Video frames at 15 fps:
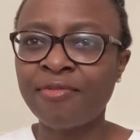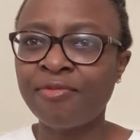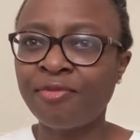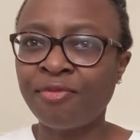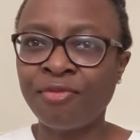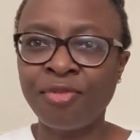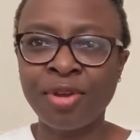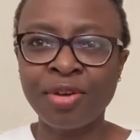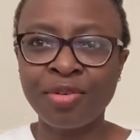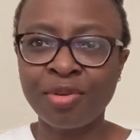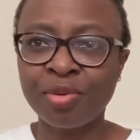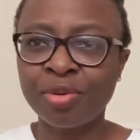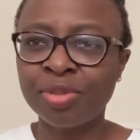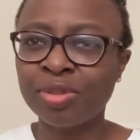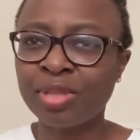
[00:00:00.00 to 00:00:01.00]

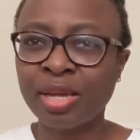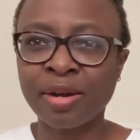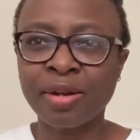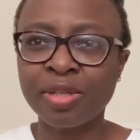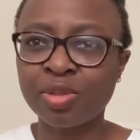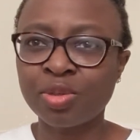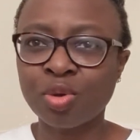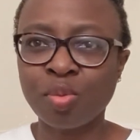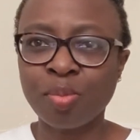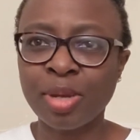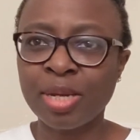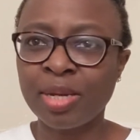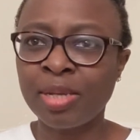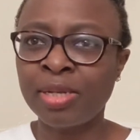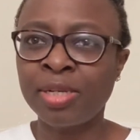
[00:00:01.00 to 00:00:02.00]
are so
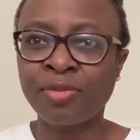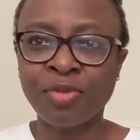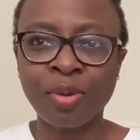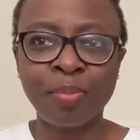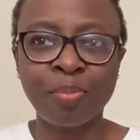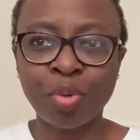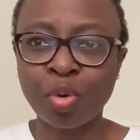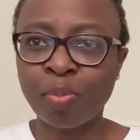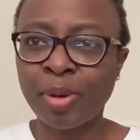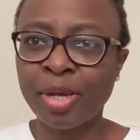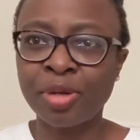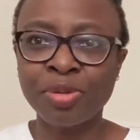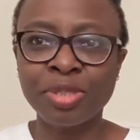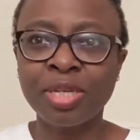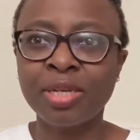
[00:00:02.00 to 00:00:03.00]
many different
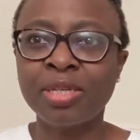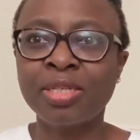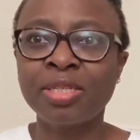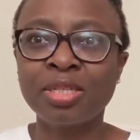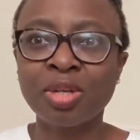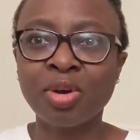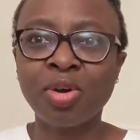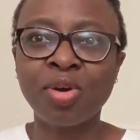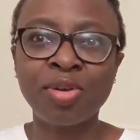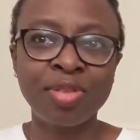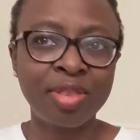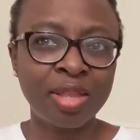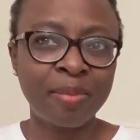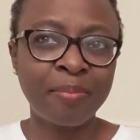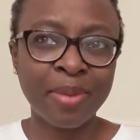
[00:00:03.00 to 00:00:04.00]
probiotics
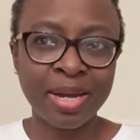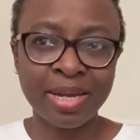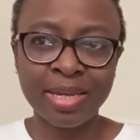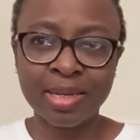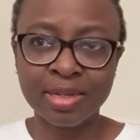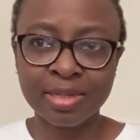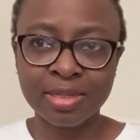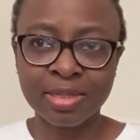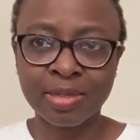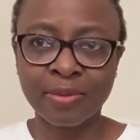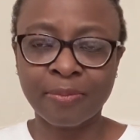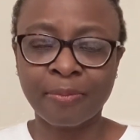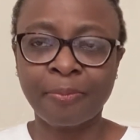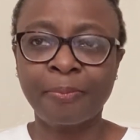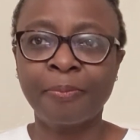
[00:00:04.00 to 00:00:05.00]
on the market.
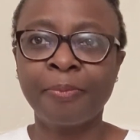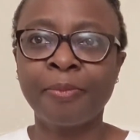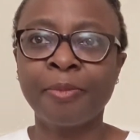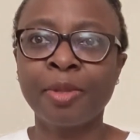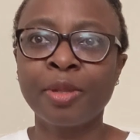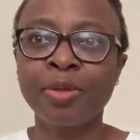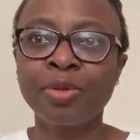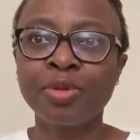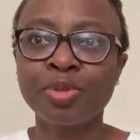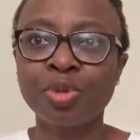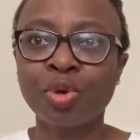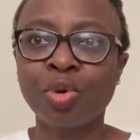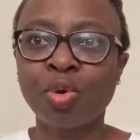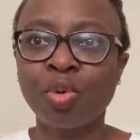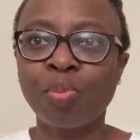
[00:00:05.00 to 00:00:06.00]

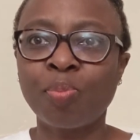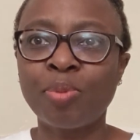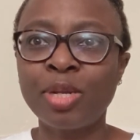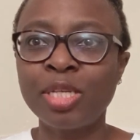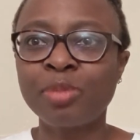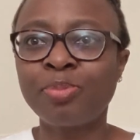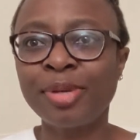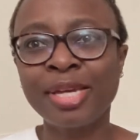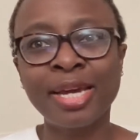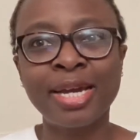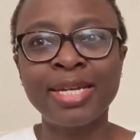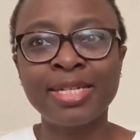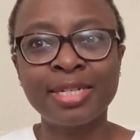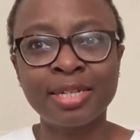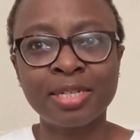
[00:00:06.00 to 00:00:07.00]
So please be
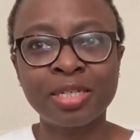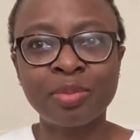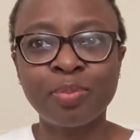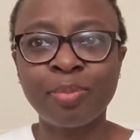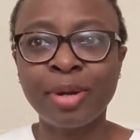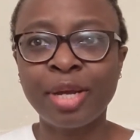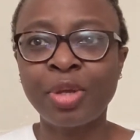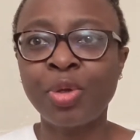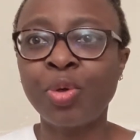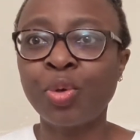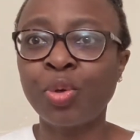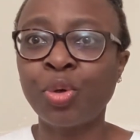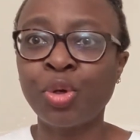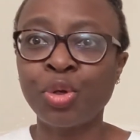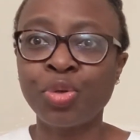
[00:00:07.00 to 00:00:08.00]
guided by
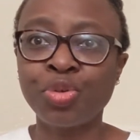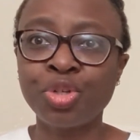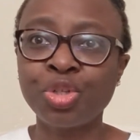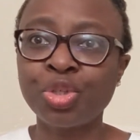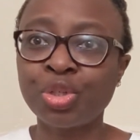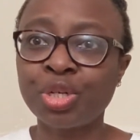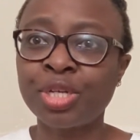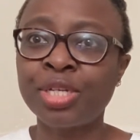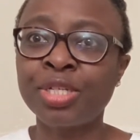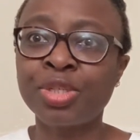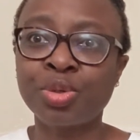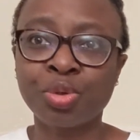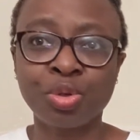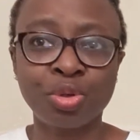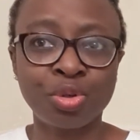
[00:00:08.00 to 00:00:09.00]
your
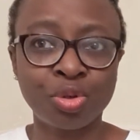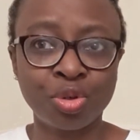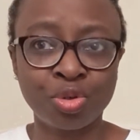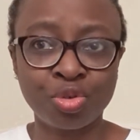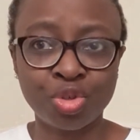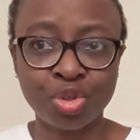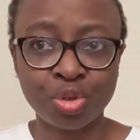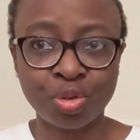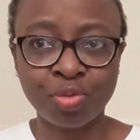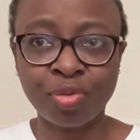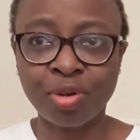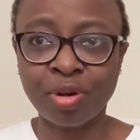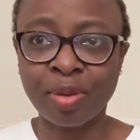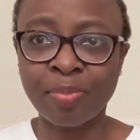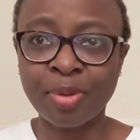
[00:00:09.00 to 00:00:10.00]
nutritionist or your nutritional
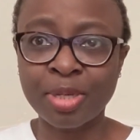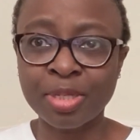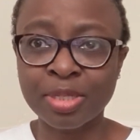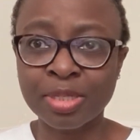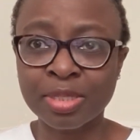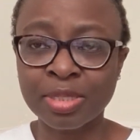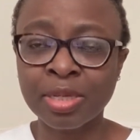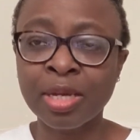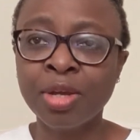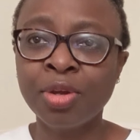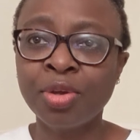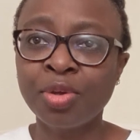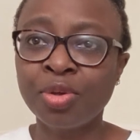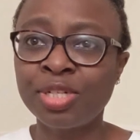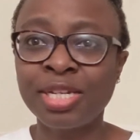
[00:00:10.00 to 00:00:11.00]
therapist,
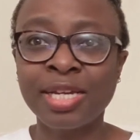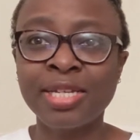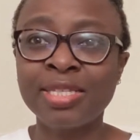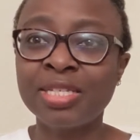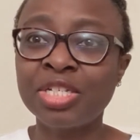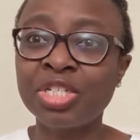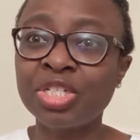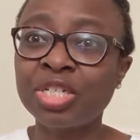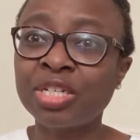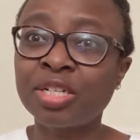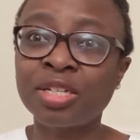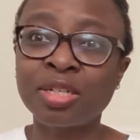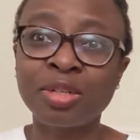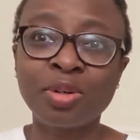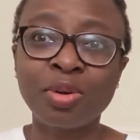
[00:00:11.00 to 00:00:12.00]
your
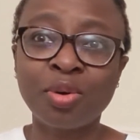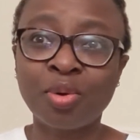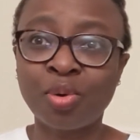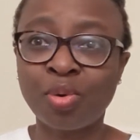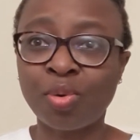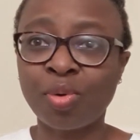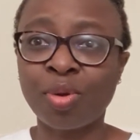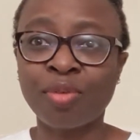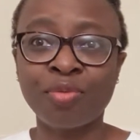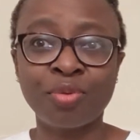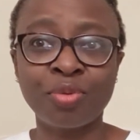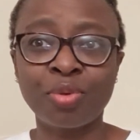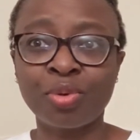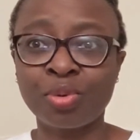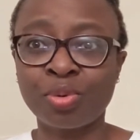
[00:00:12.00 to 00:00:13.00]
dietitian, or
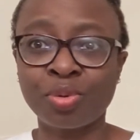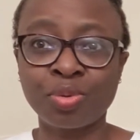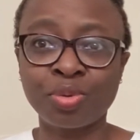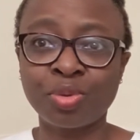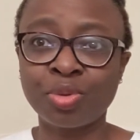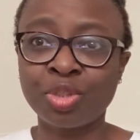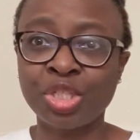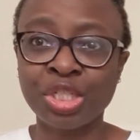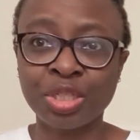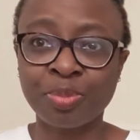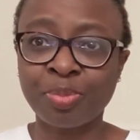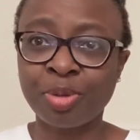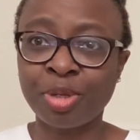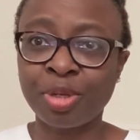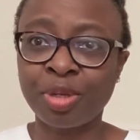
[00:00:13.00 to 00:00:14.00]
even your
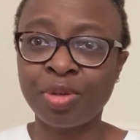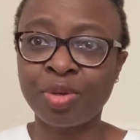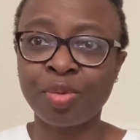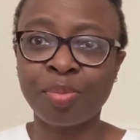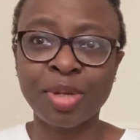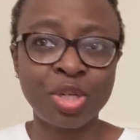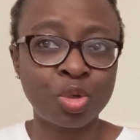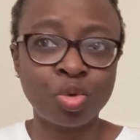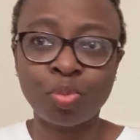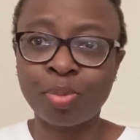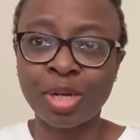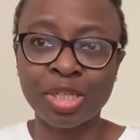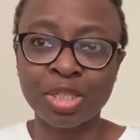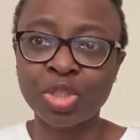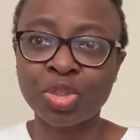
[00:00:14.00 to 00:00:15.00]
GP, your medical
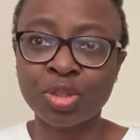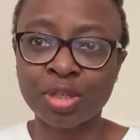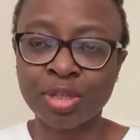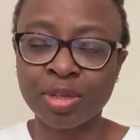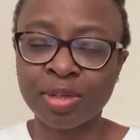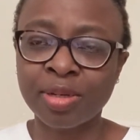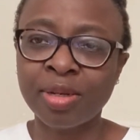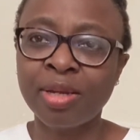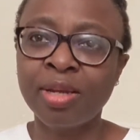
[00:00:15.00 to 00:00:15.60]
practitioner.